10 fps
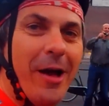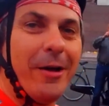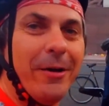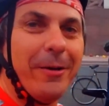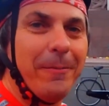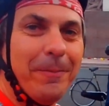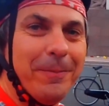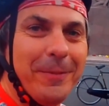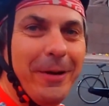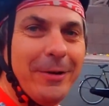and
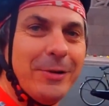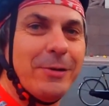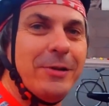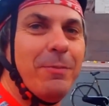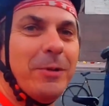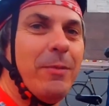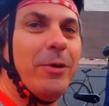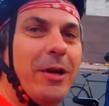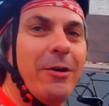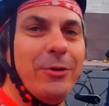it's
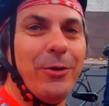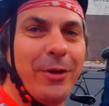September now in